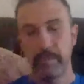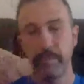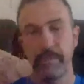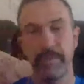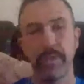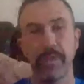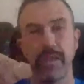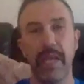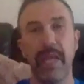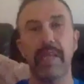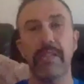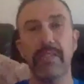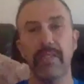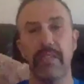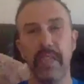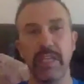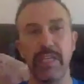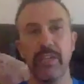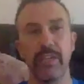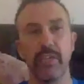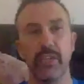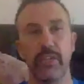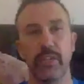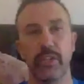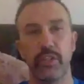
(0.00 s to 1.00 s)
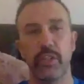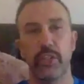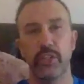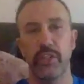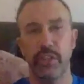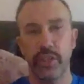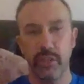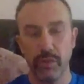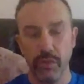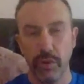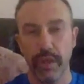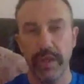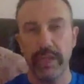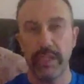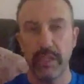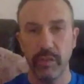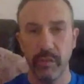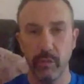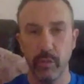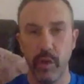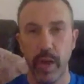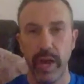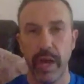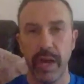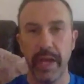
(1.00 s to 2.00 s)
That teacher straight
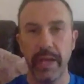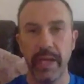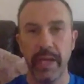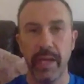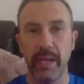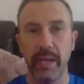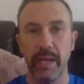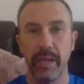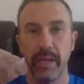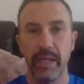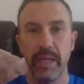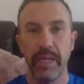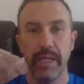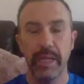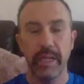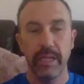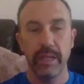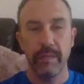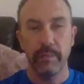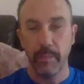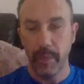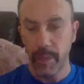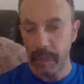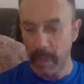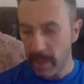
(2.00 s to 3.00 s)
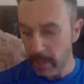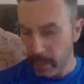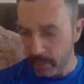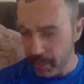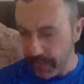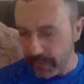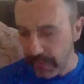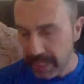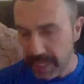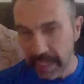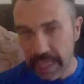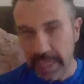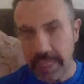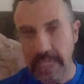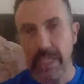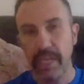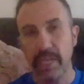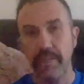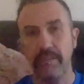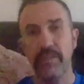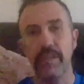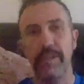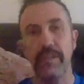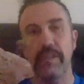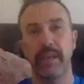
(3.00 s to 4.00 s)
away at the beginning
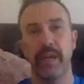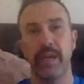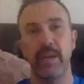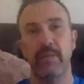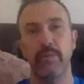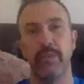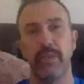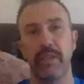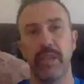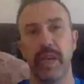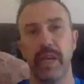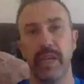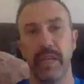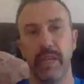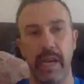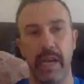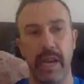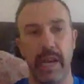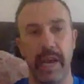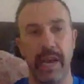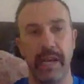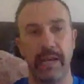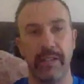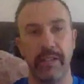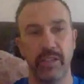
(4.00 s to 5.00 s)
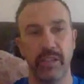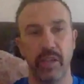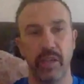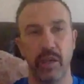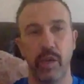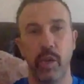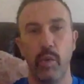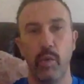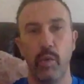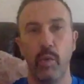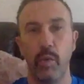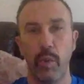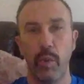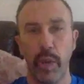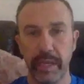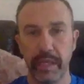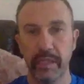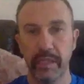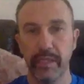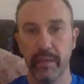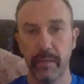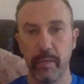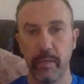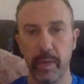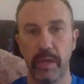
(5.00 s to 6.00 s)
of the day with that class
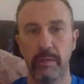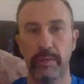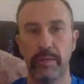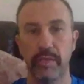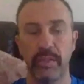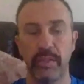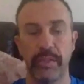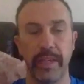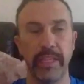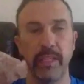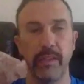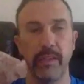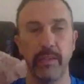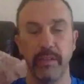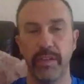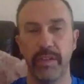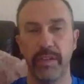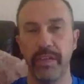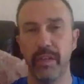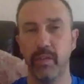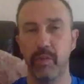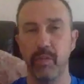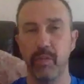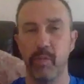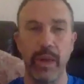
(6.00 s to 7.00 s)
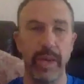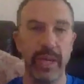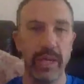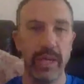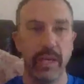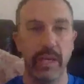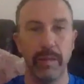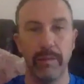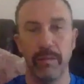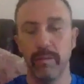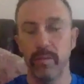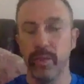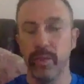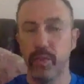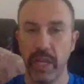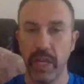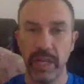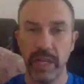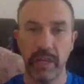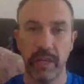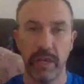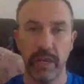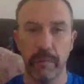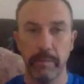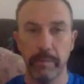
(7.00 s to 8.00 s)
wakes them up. So they do a thing called wake up and
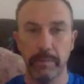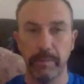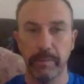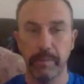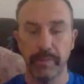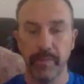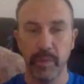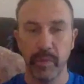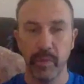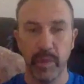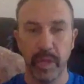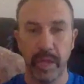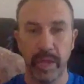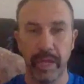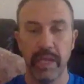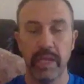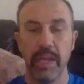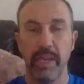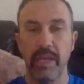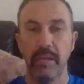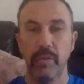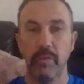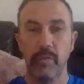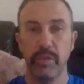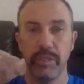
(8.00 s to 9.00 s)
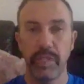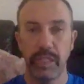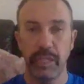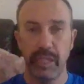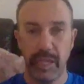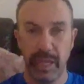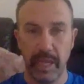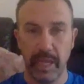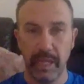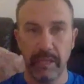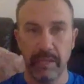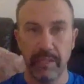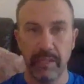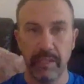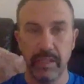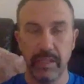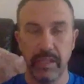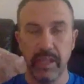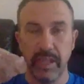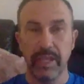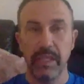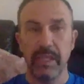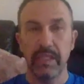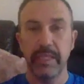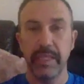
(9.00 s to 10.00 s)
shake up, okay, with the kids
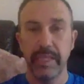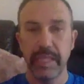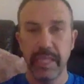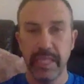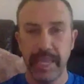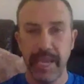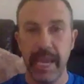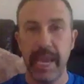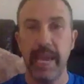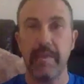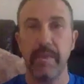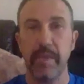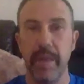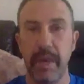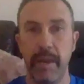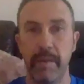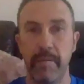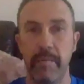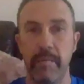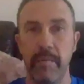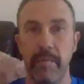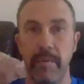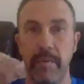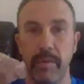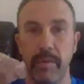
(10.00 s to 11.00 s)
to get them,